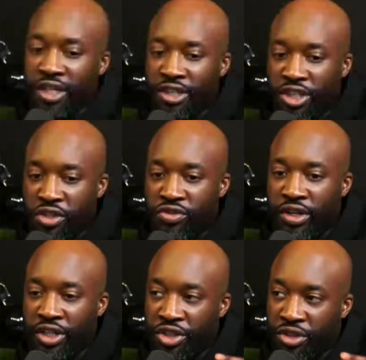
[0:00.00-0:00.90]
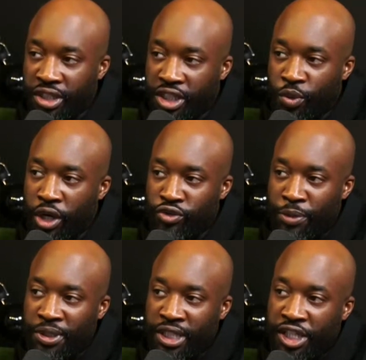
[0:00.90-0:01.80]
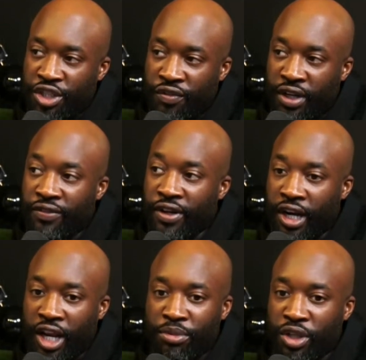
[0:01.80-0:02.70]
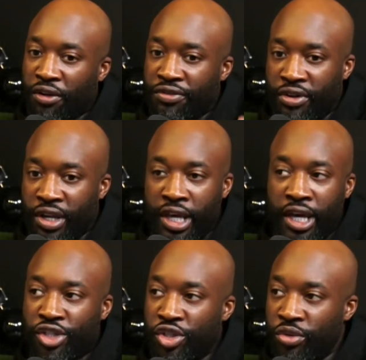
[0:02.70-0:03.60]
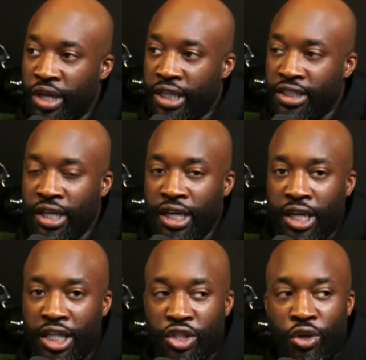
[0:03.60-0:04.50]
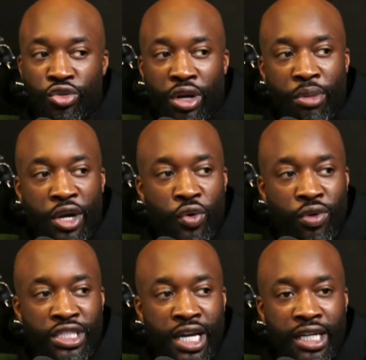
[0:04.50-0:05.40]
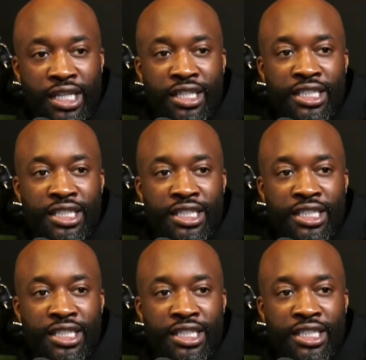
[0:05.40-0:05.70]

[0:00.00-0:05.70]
considering, as you said as well, his reputation of leaving clubs after a year, 2 years. his contract, Michael, runs out at the end of the